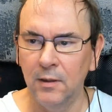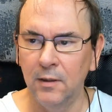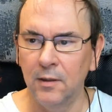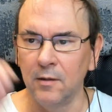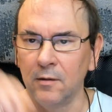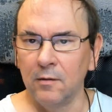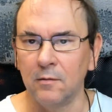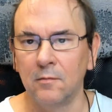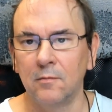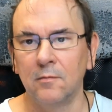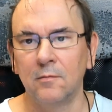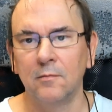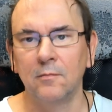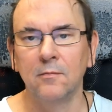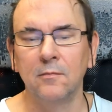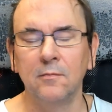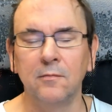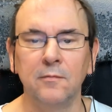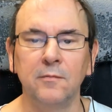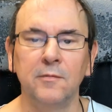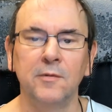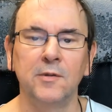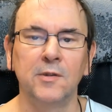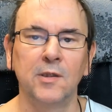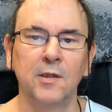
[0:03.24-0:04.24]
Hi,
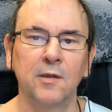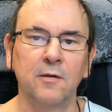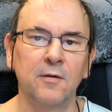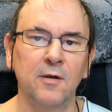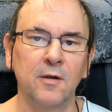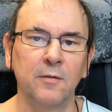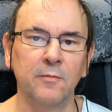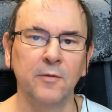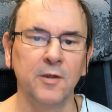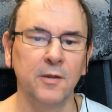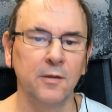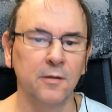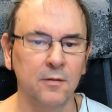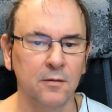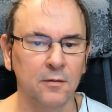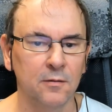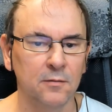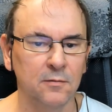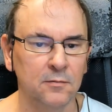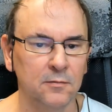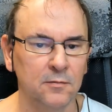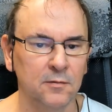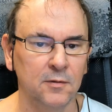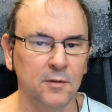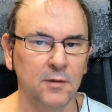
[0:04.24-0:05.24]
Tech Rabbit
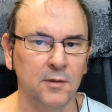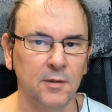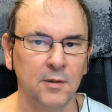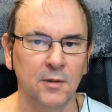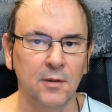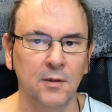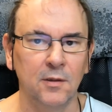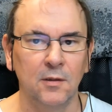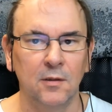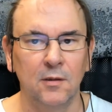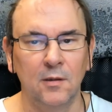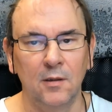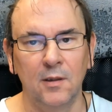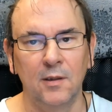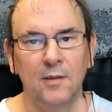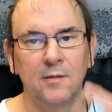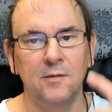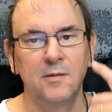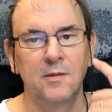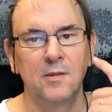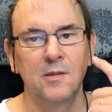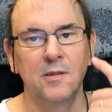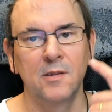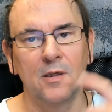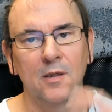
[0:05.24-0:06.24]
here.
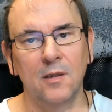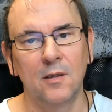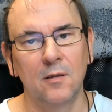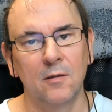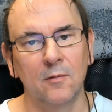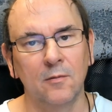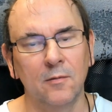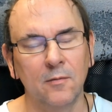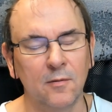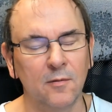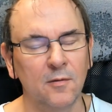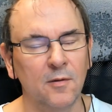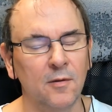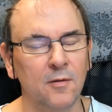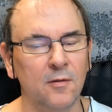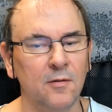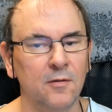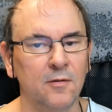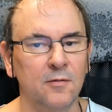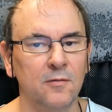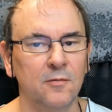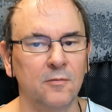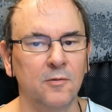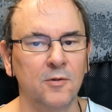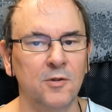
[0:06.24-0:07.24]
Uh, this is kind of
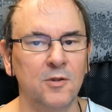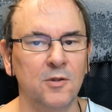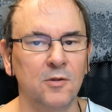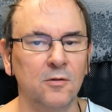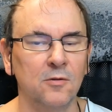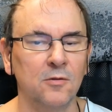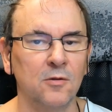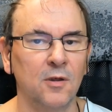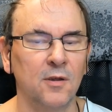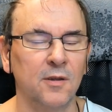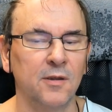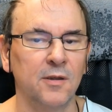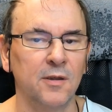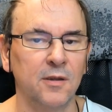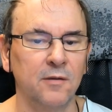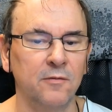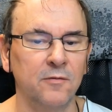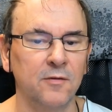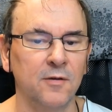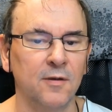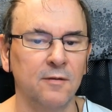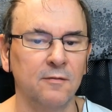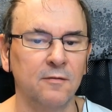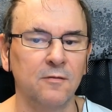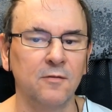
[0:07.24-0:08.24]
what you look
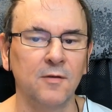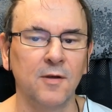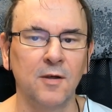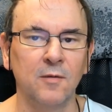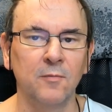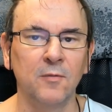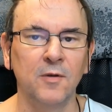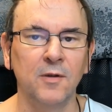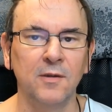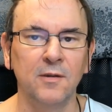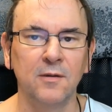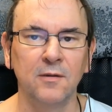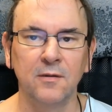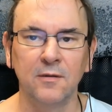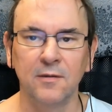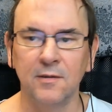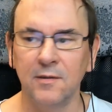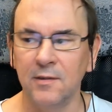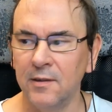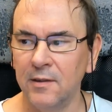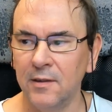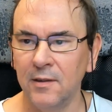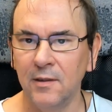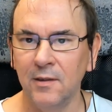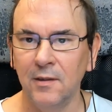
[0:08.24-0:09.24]
like if you have a family
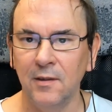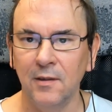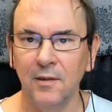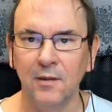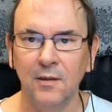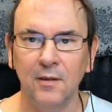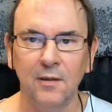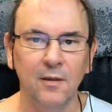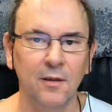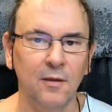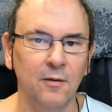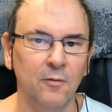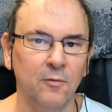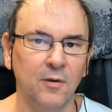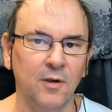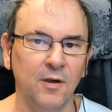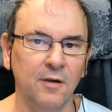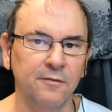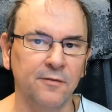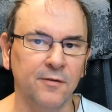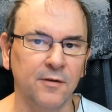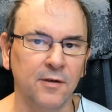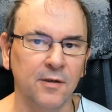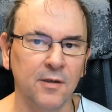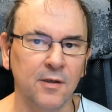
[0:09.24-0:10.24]
and
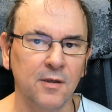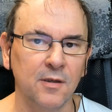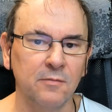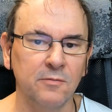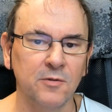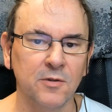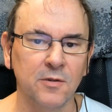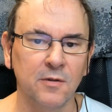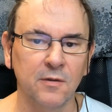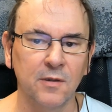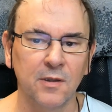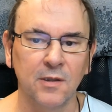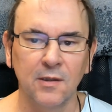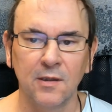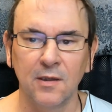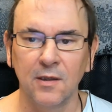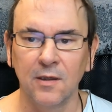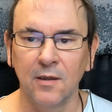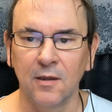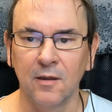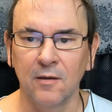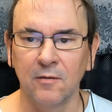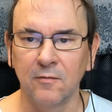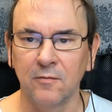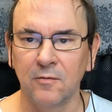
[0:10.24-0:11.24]
Wi-Fi keeps on
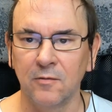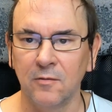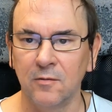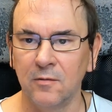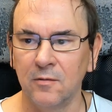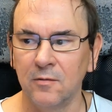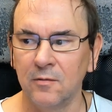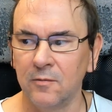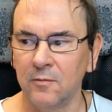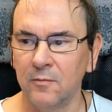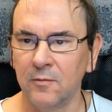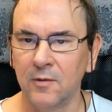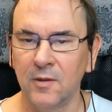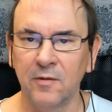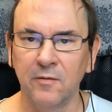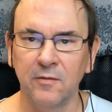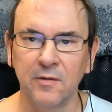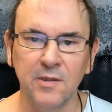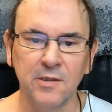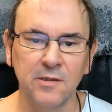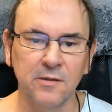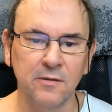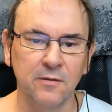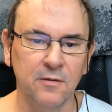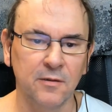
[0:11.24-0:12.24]
kicking out for
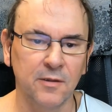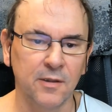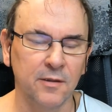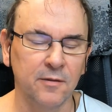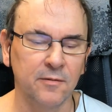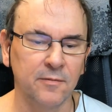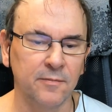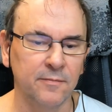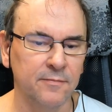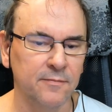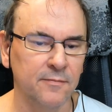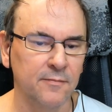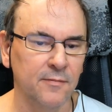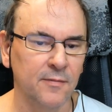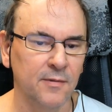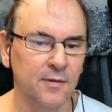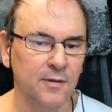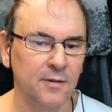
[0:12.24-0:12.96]
one reason or another.